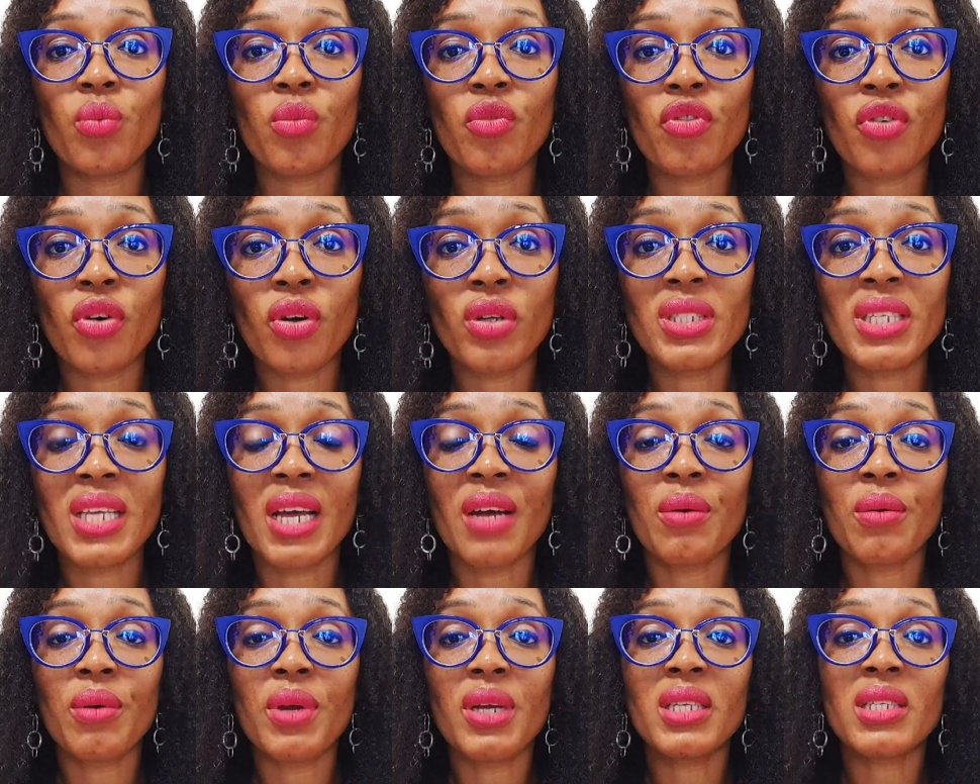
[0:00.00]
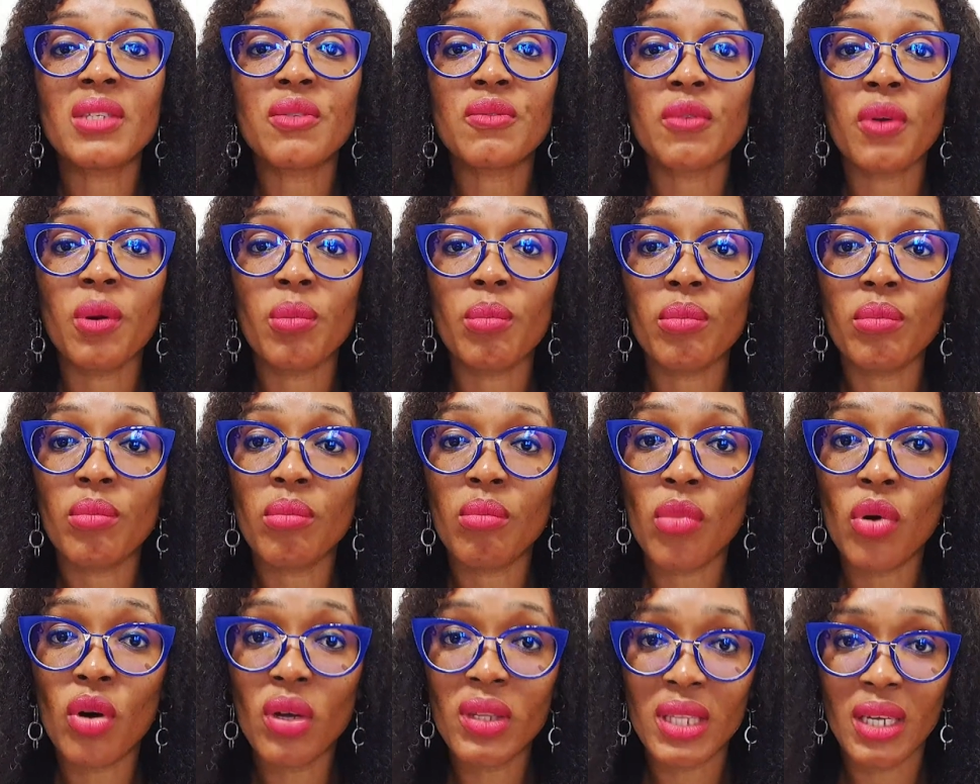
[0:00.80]
funds are raised from
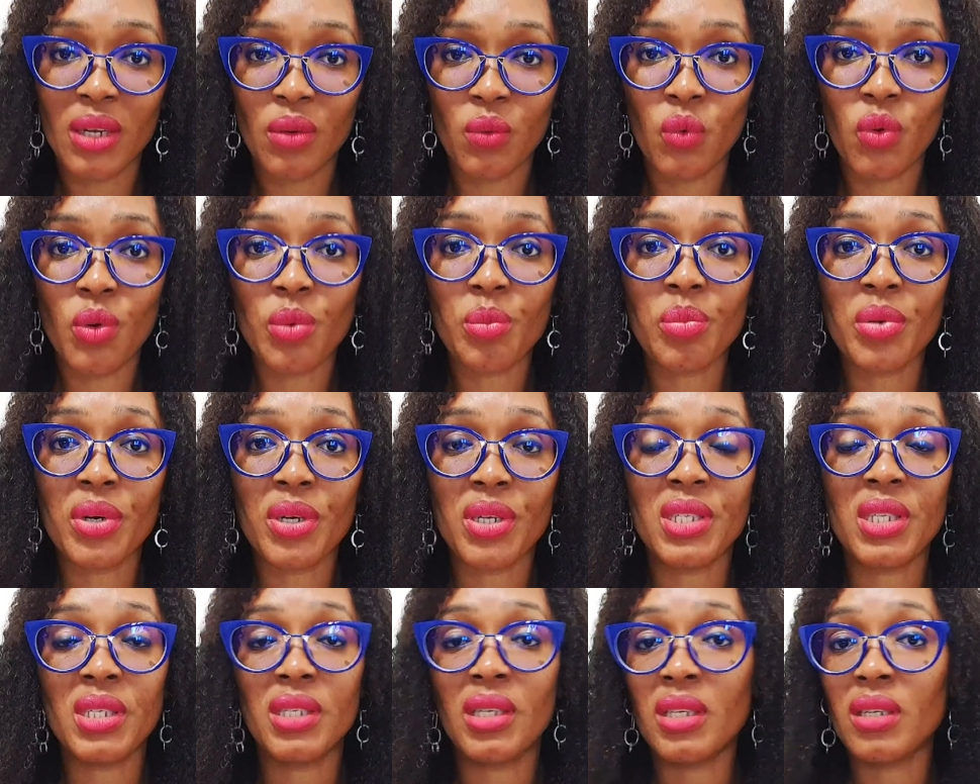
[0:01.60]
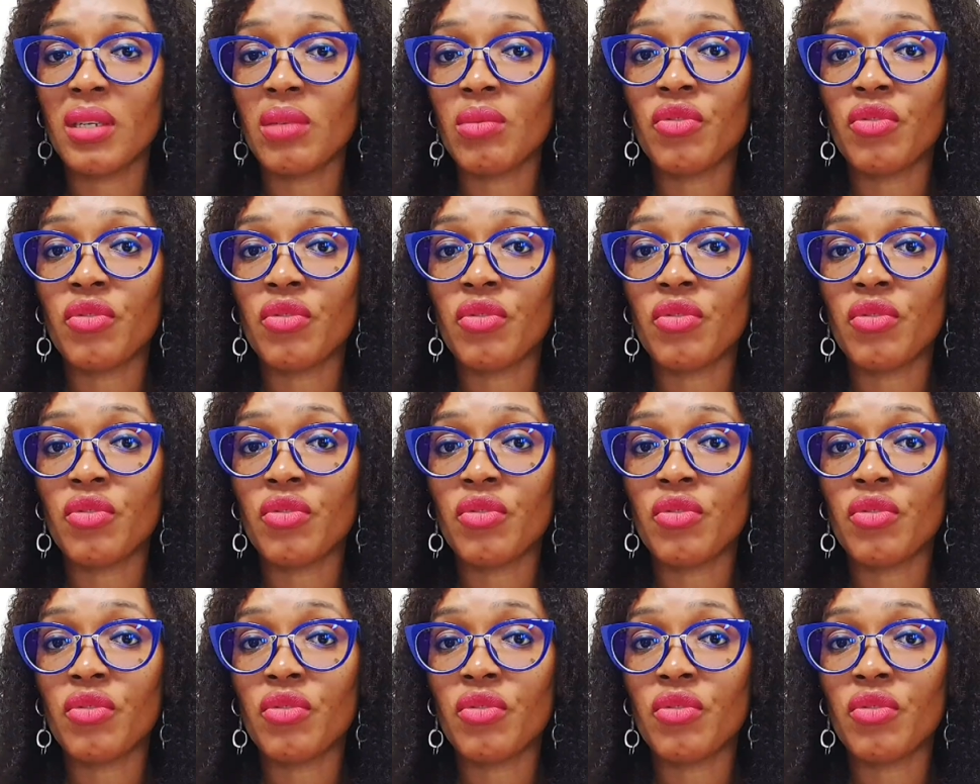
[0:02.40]
more than one person.